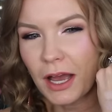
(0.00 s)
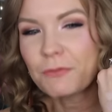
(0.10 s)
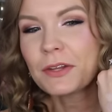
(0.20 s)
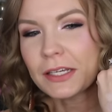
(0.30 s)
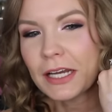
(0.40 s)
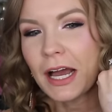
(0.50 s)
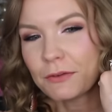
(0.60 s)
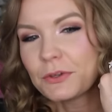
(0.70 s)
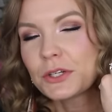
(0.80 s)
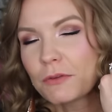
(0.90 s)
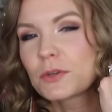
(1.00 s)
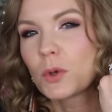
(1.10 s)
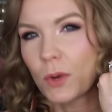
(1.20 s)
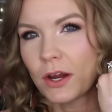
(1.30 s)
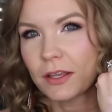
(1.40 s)
I feel
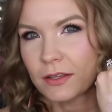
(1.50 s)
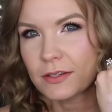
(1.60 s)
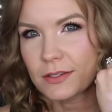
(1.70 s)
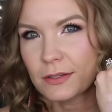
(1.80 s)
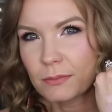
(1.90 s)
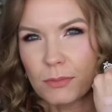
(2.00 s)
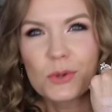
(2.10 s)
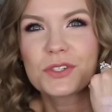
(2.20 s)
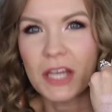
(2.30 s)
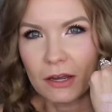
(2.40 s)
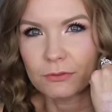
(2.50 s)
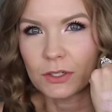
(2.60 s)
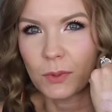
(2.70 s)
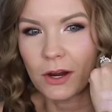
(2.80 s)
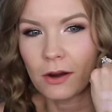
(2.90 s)
comfortable wearing this most
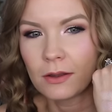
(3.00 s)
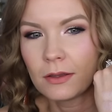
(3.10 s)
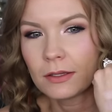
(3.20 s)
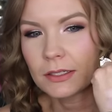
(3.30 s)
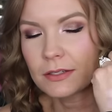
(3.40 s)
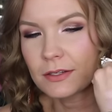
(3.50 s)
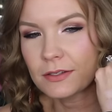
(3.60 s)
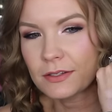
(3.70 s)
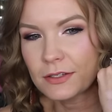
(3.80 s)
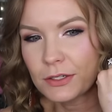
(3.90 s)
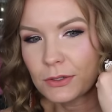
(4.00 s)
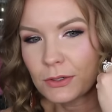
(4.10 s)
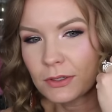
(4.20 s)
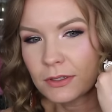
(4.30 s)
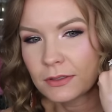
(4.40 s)
everywhere because it's
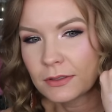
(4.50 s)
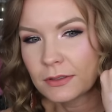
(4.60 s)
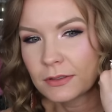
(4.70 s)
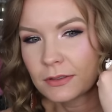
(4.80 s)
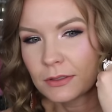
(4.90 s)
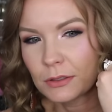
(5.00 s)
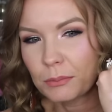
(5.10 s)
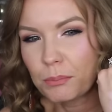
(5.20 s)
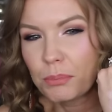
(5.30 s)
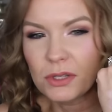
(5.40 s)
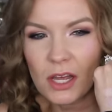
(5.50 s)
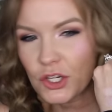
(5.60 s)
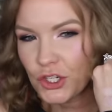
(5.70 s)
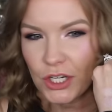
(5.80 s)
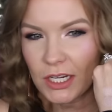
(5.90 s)
still
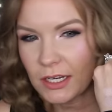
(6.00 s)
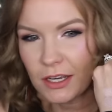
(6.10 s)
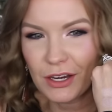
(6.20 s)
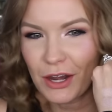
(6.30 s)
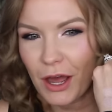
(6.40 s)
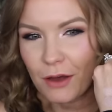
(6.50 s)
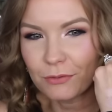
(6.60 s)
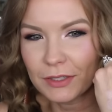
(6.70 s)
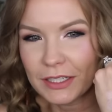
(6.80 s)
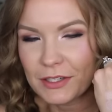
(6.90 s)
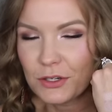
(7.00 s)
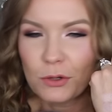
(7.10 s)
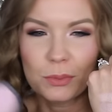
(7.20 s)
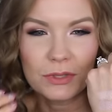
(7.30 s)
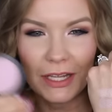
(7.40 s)
blushy enough, like it
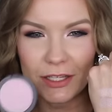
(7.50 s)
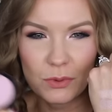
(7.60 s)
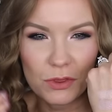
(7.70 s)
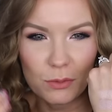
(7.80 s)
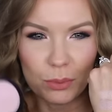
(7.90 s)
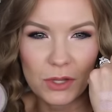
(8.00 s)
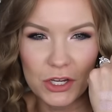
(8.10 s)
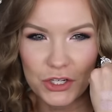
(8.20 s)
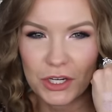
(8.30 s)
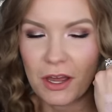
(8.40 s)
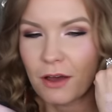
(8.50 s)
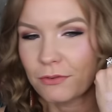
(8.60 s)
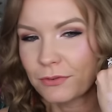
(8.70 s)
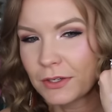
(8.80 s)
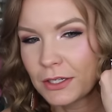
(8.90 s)
still blends with the blush
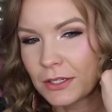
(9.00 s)
enough